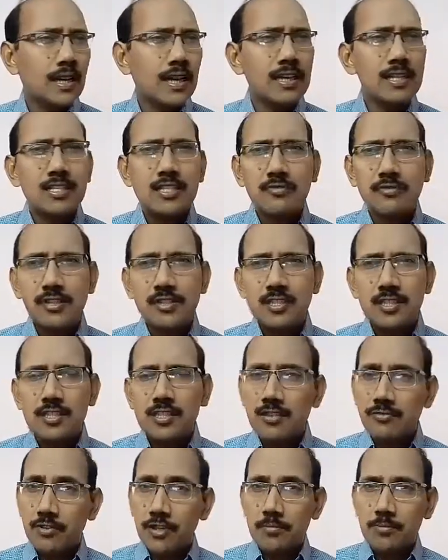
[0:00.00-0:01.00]
And someone says
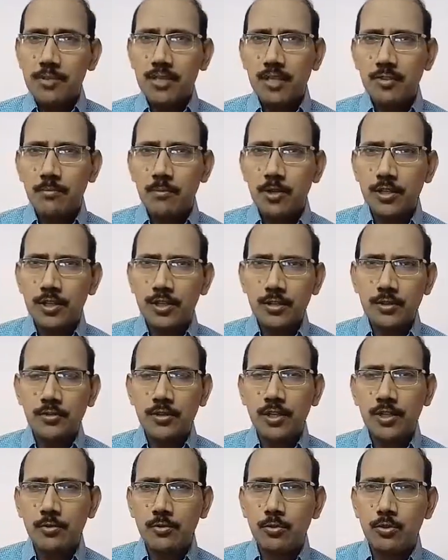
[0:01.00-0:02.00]
that verbs are important. You
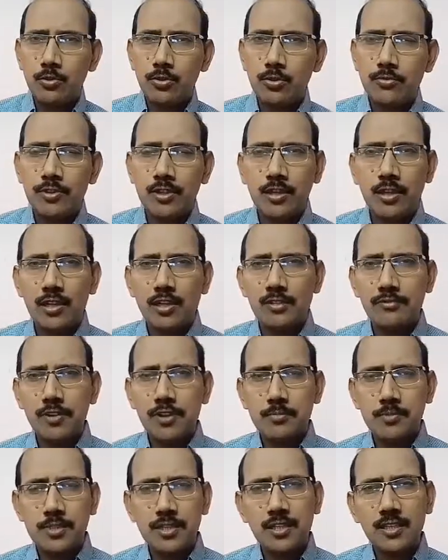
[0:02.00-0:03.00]
need to go through with all the
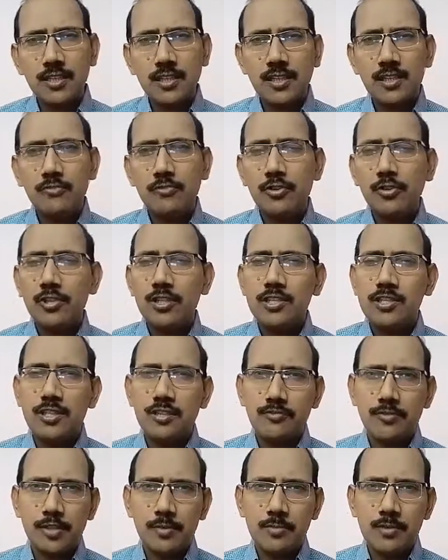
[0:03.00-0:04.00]
verbs and they'll give you a list
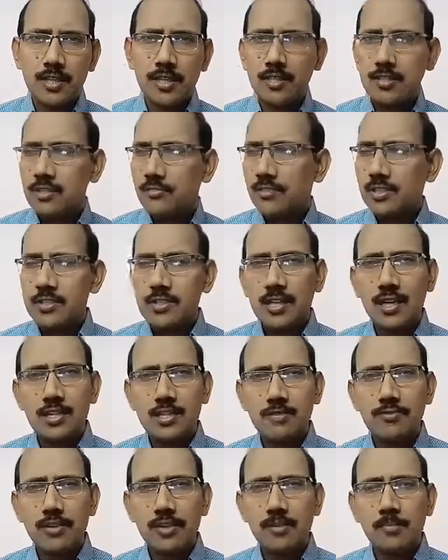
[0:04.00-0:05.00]
of verbs. And someone
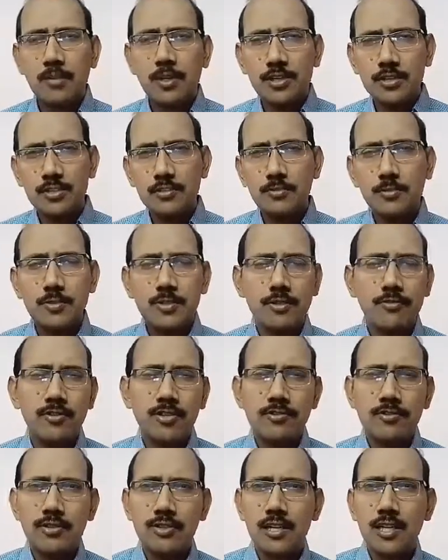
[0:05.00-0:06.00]
starts with the parts of speech.
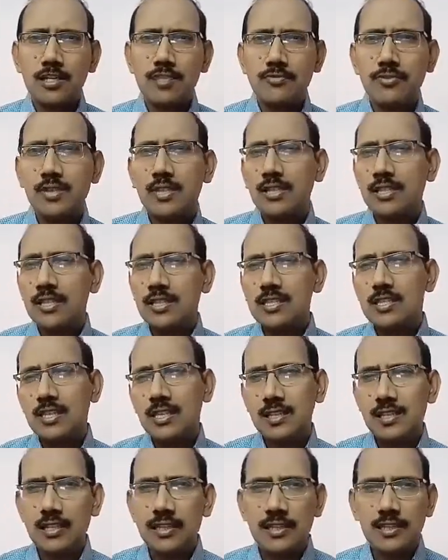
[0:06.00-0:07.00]
Someone starts with this
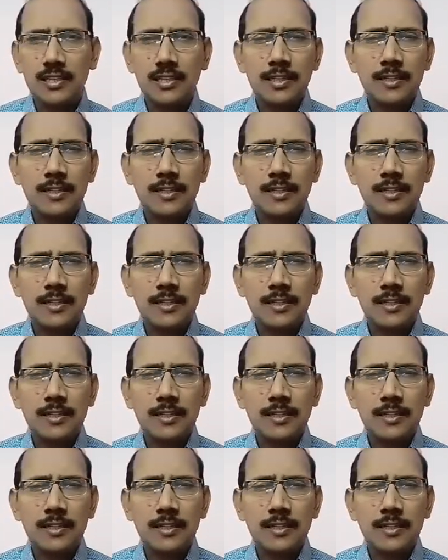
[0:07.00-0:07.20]
and that.